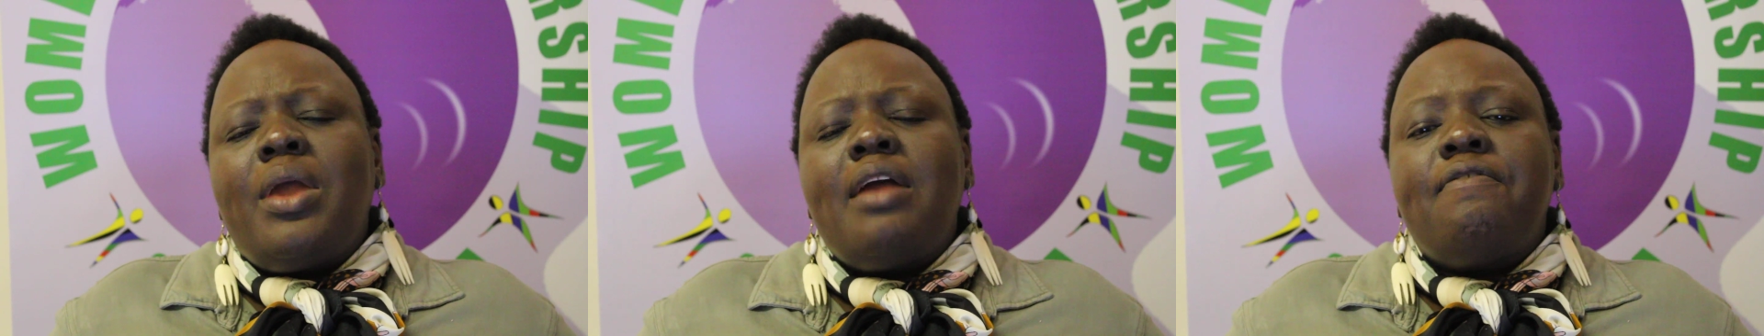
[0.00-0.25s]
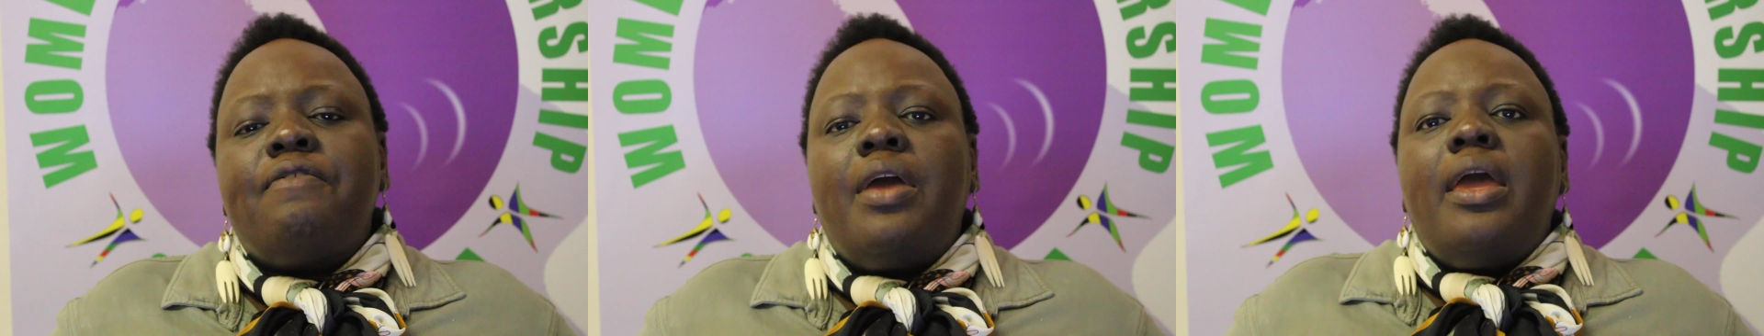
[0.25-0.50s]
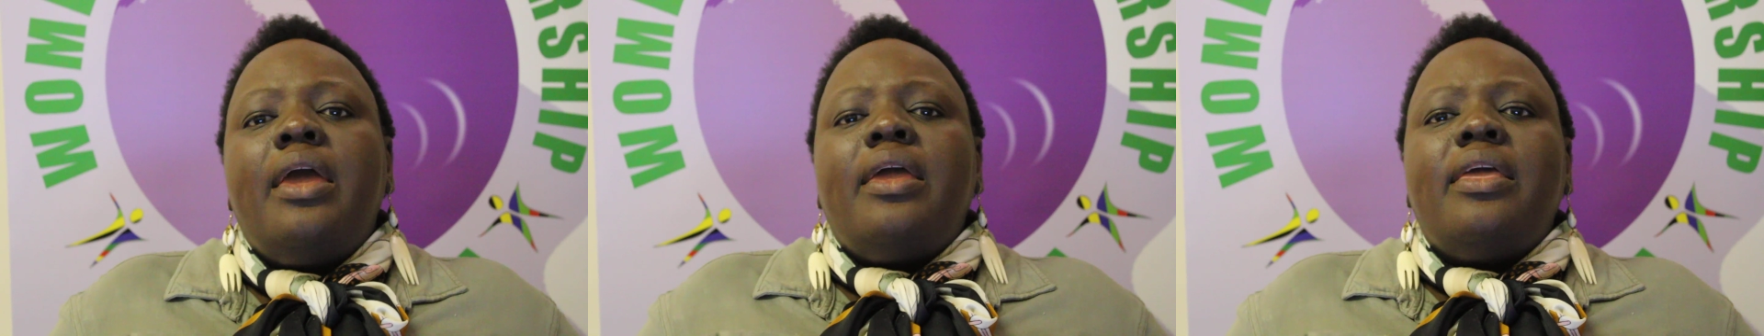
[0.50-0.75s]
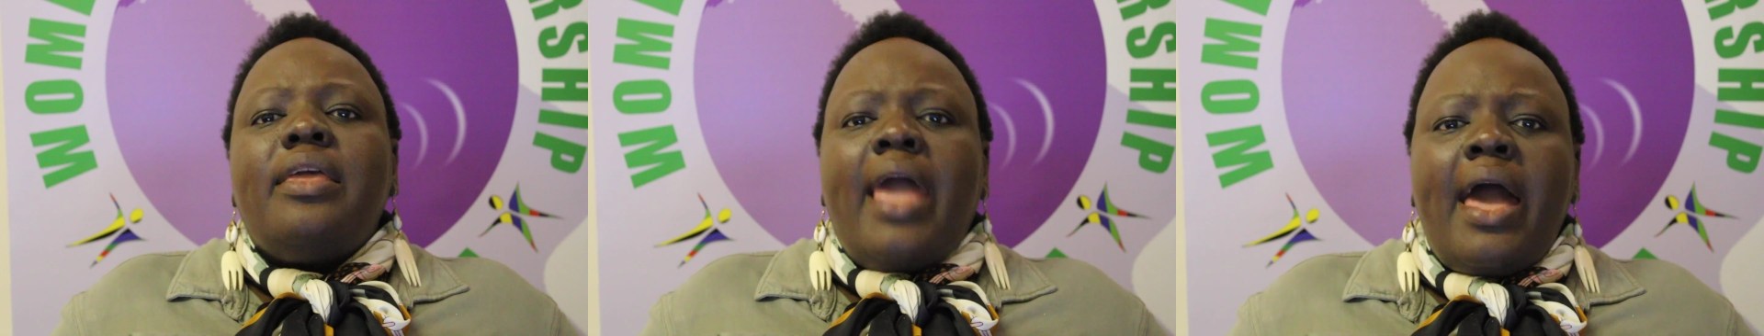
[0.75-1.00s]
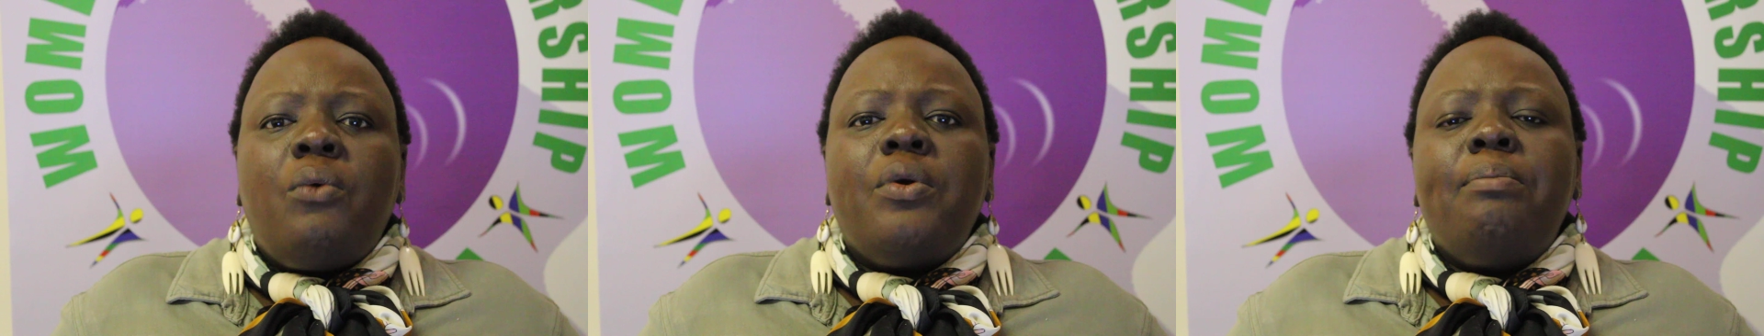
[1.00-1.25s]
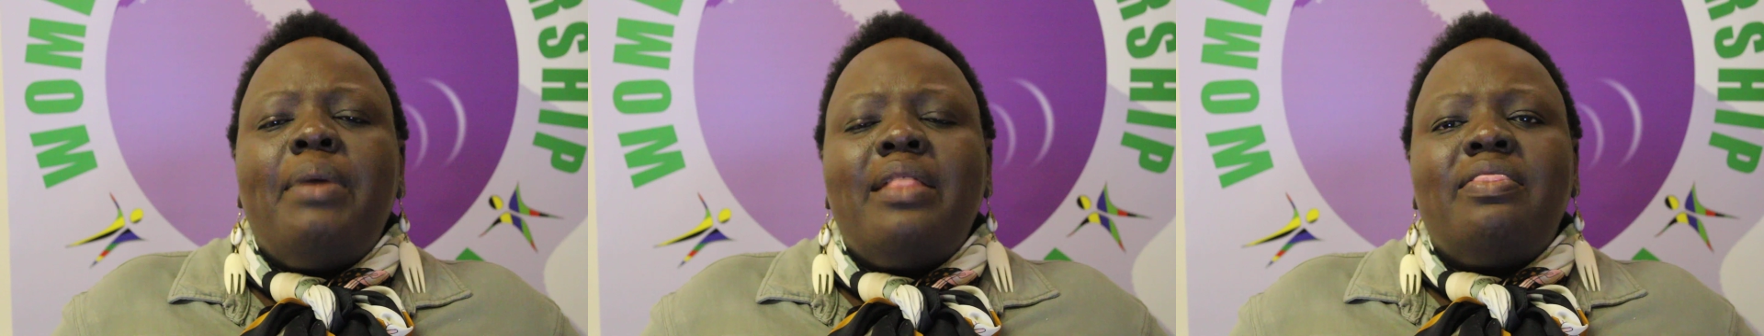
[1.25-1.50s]
We have young
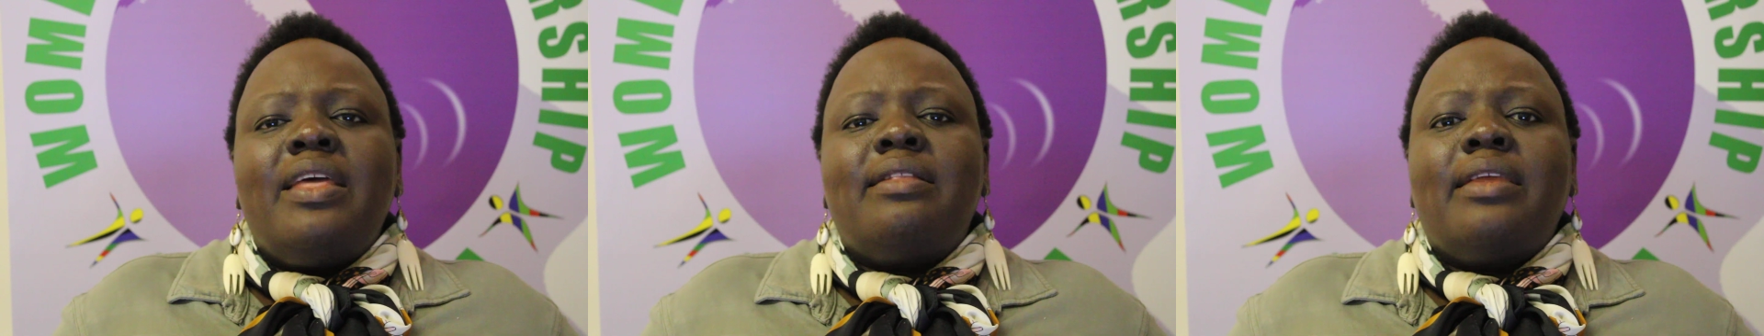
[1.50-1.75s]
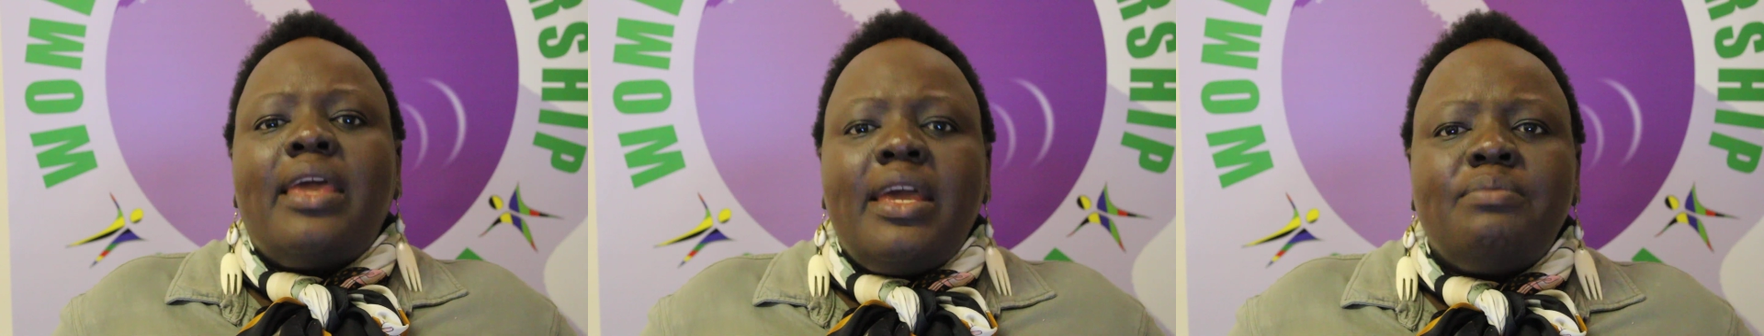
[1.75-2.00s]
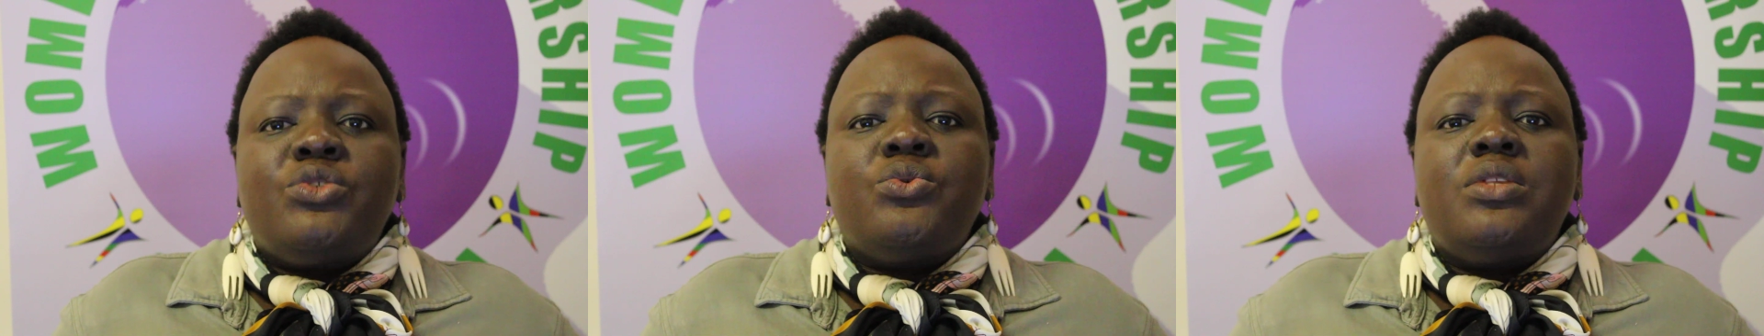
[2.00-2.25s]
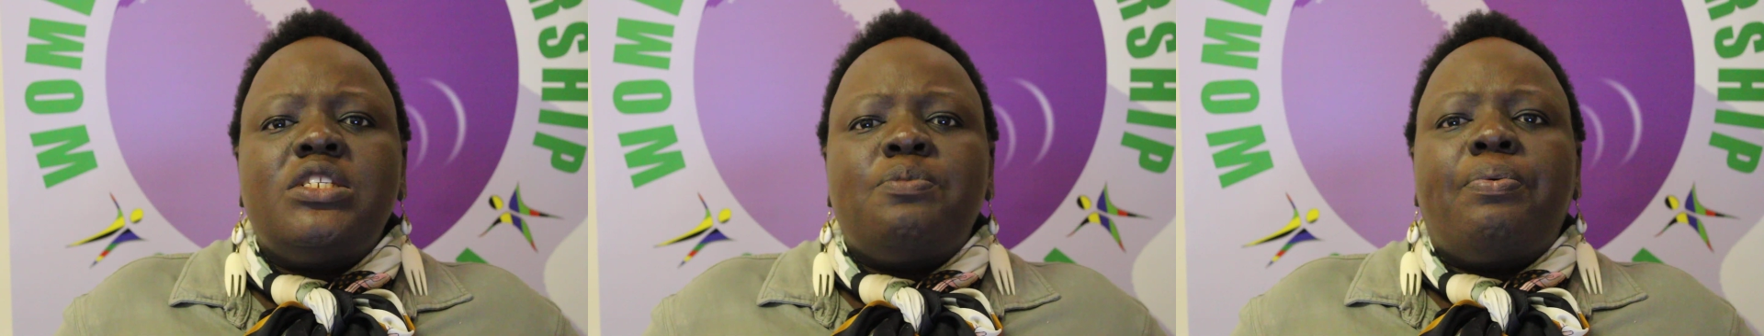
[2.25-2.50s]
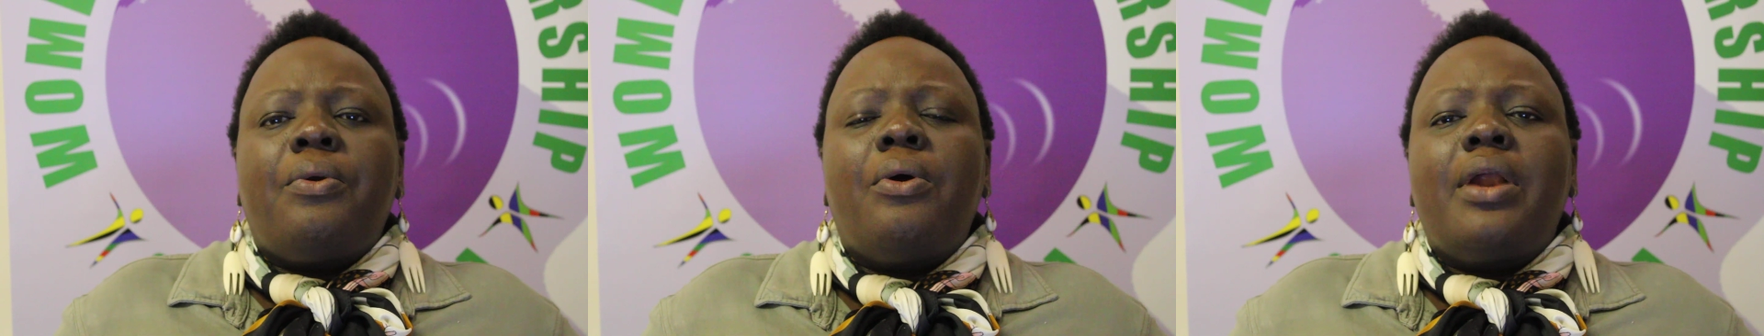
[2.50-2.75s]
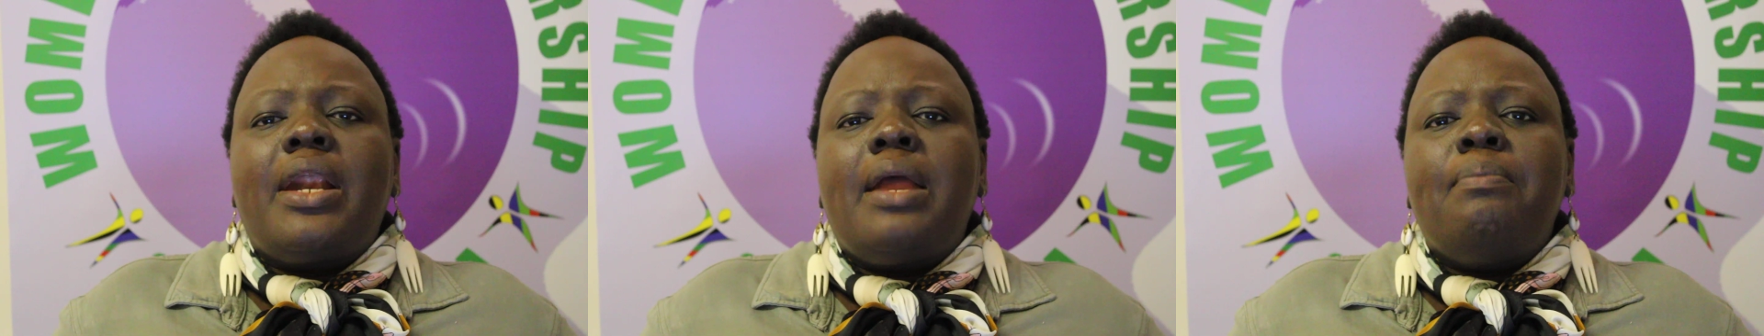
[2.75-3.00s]
women that came to this
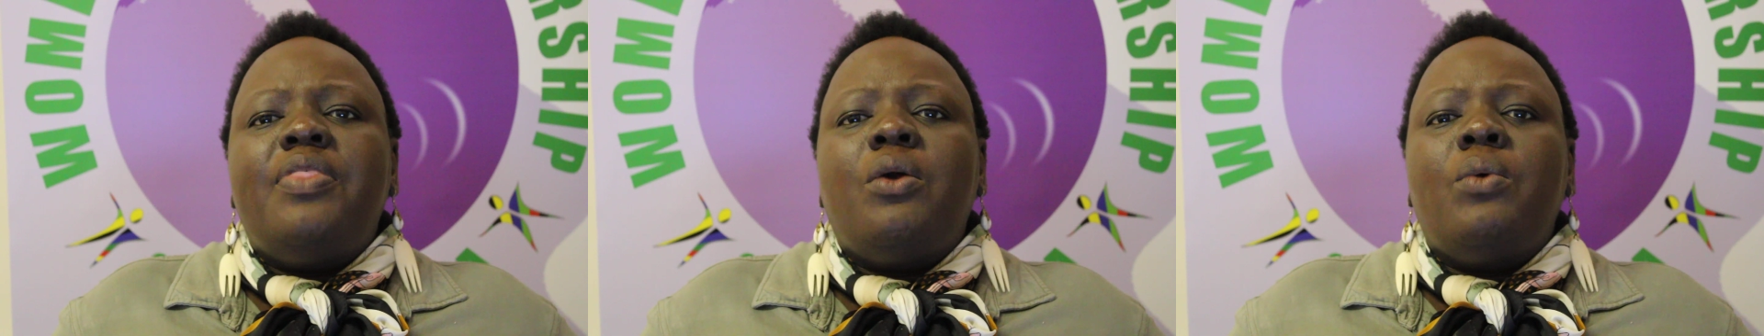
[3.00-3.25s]
program,